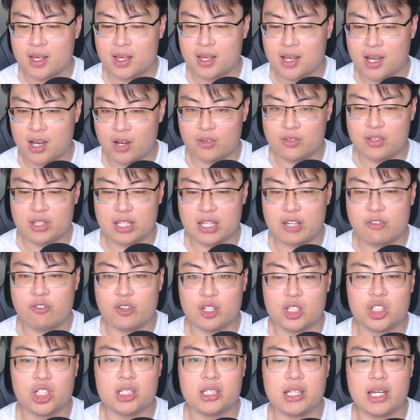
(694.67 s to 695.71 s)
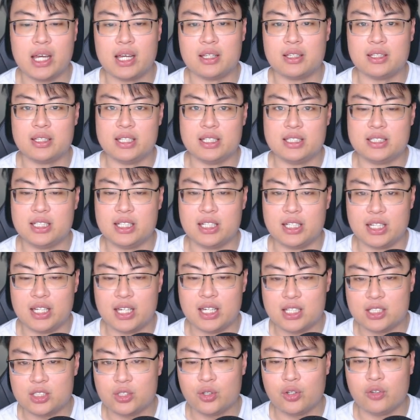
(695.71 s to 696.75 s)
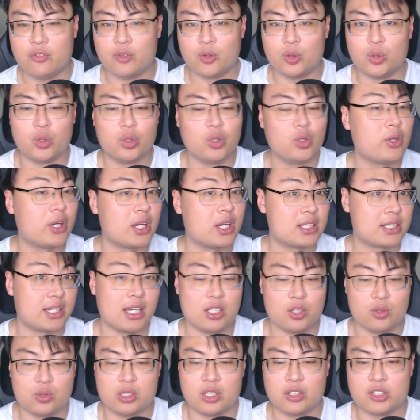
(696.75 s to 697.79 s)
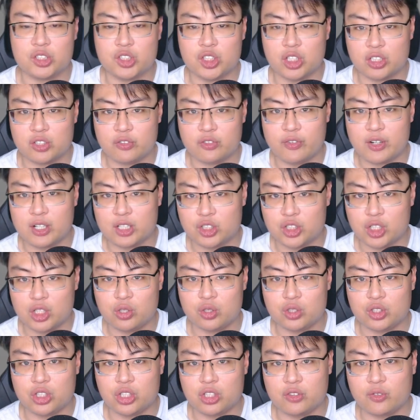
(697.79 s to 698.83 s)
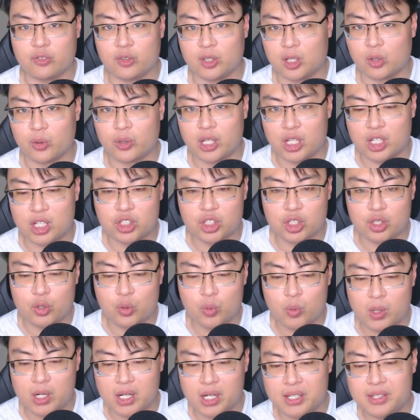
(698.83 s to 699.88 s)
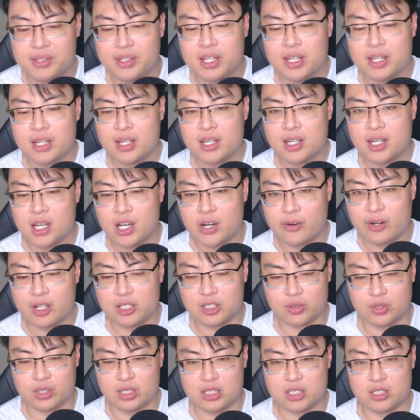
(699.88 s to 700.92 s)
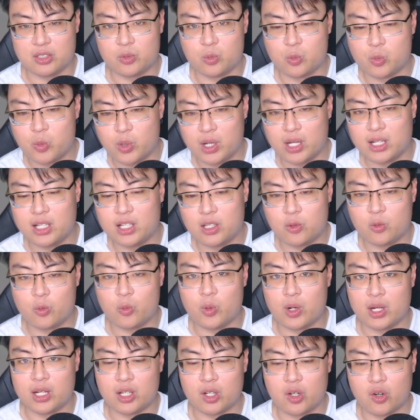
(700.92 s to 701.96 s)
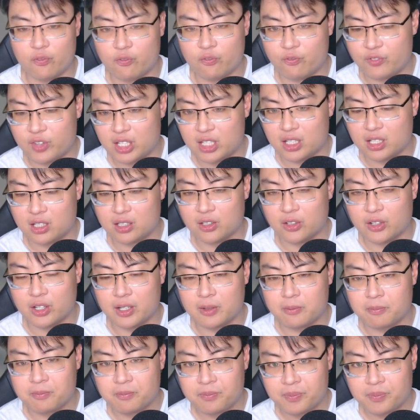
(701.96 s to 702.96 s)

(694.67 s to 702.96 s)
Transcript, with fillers: how efficient and easy it is. So if you don't know, you guys can use the search function to search for the location you want. All right, so this is really, really convenient. All right,